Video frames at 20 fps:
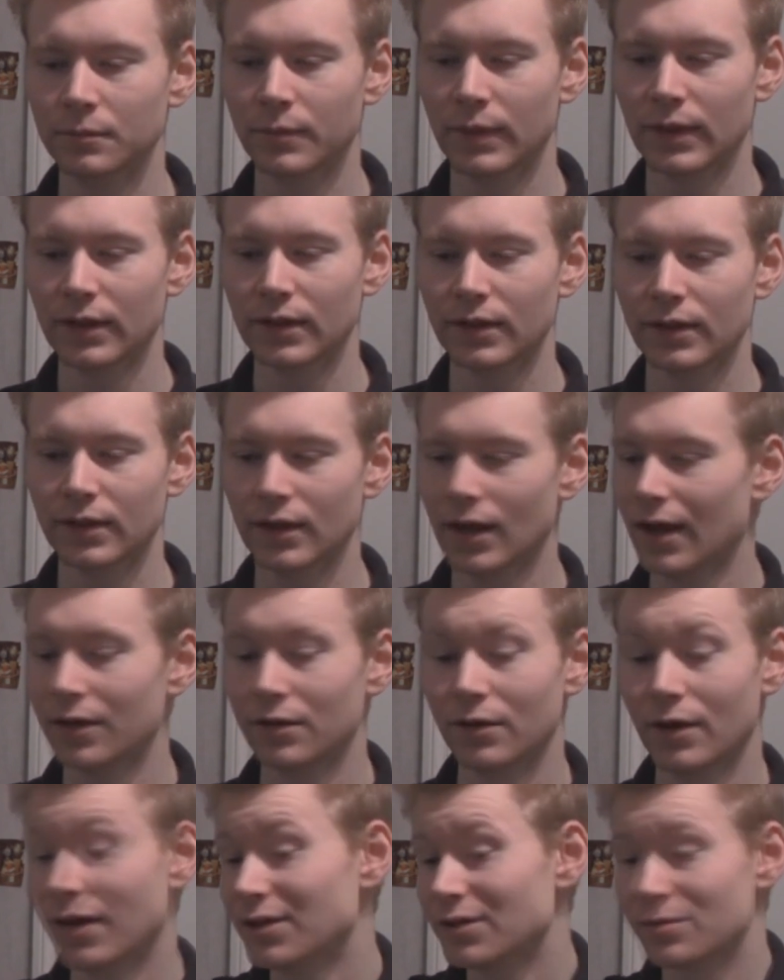But yeah, I know,
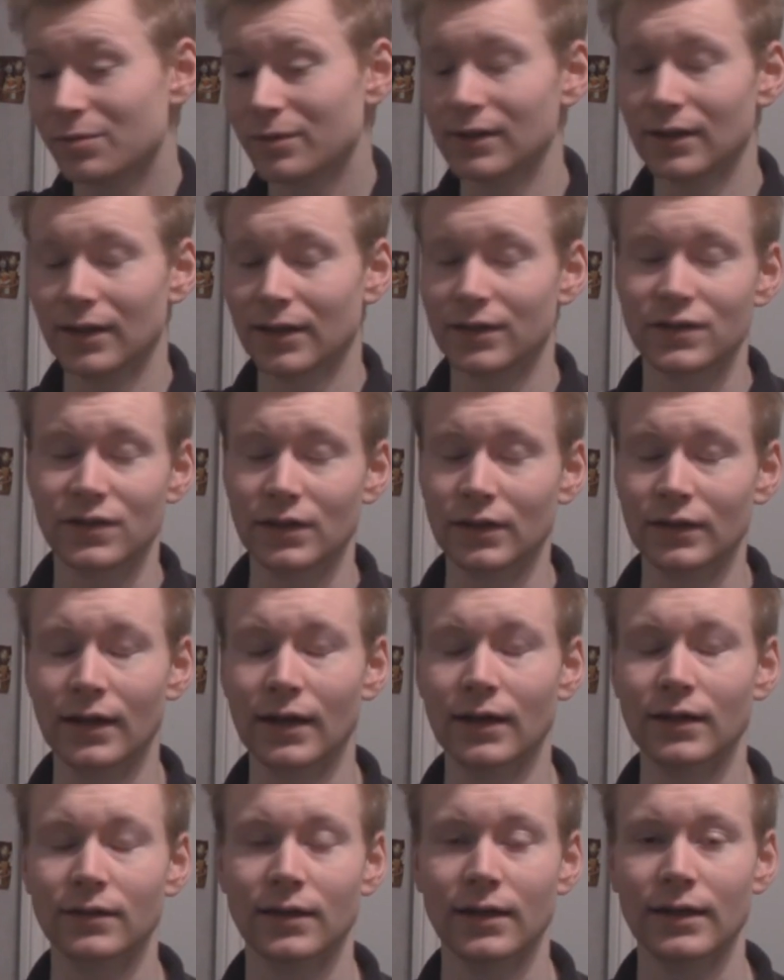I just really liked seeing
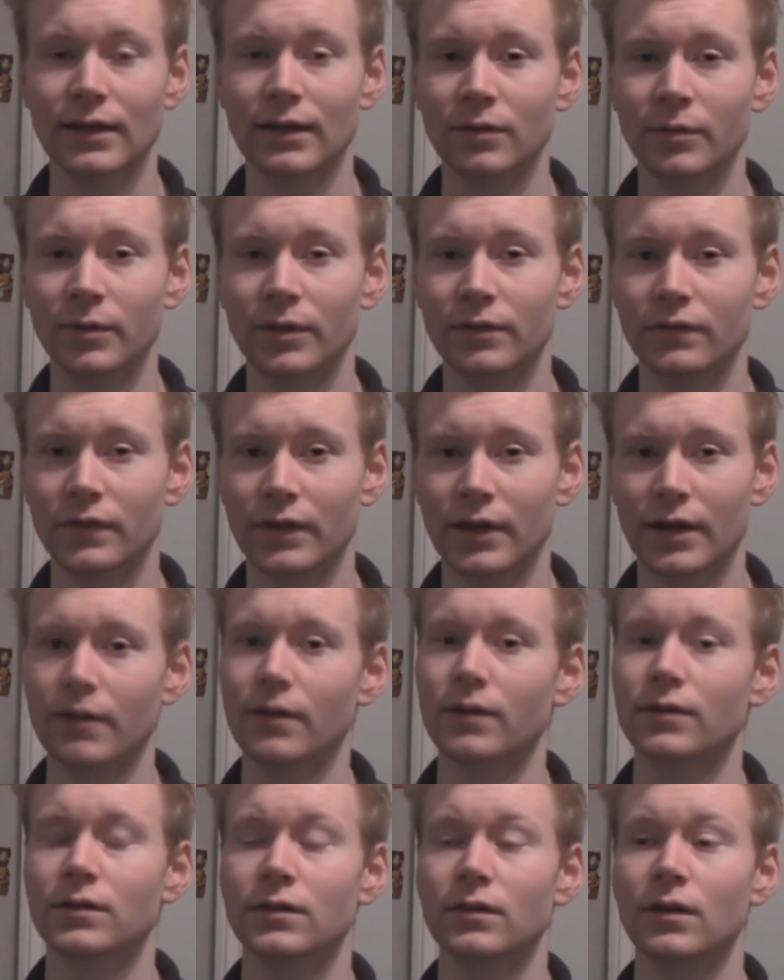that element of the
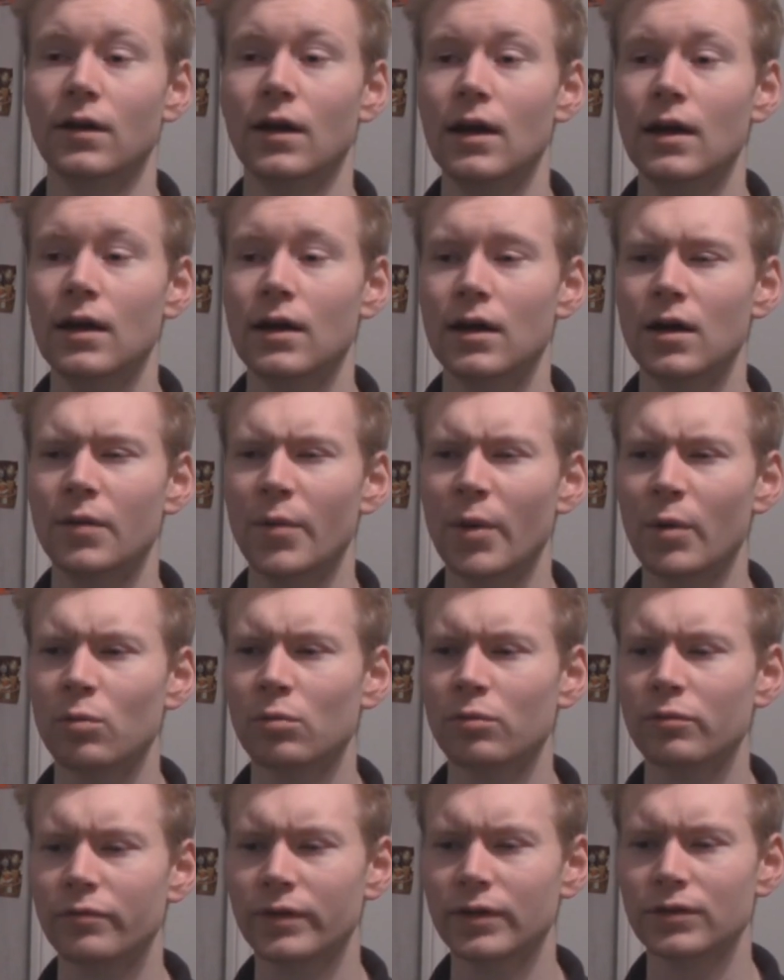character. I won't
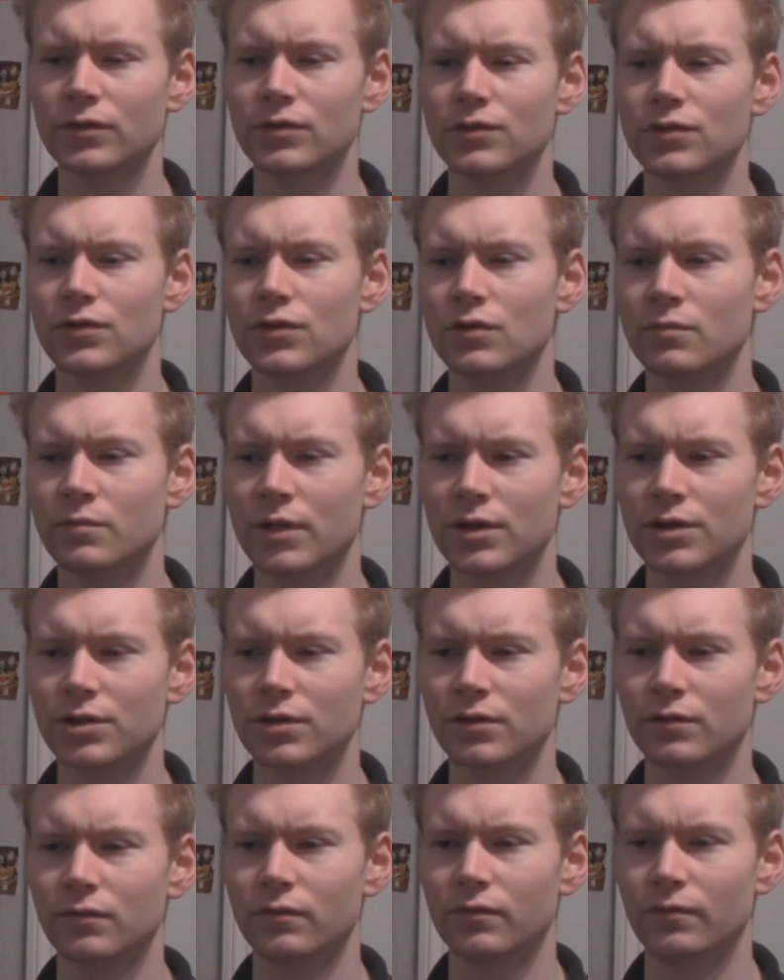reveal too much
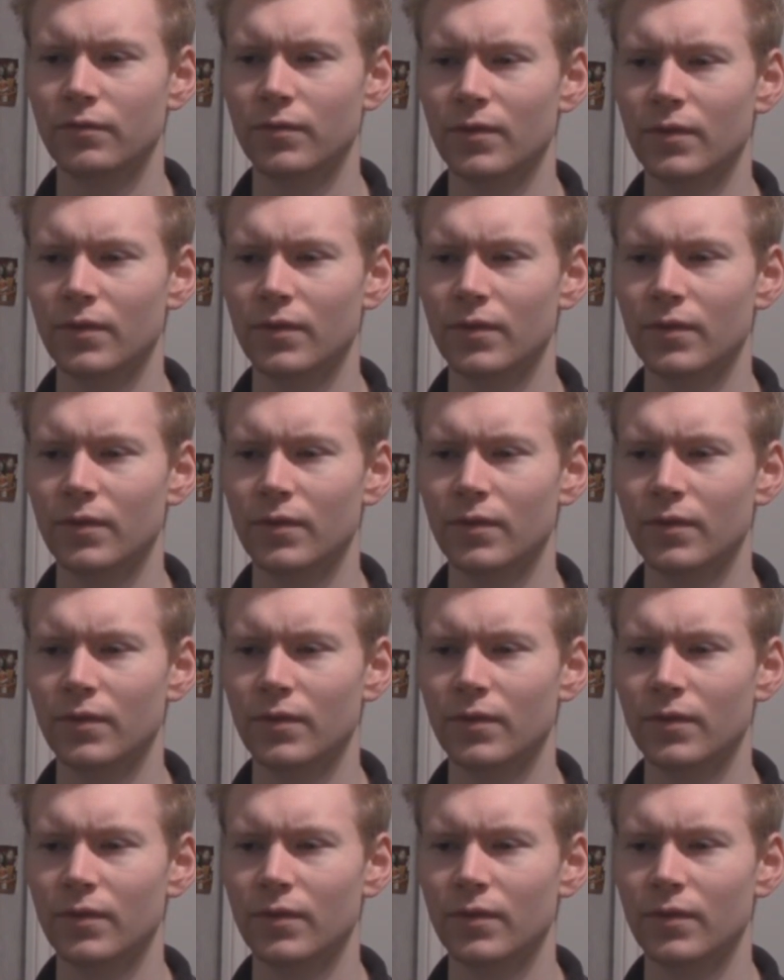of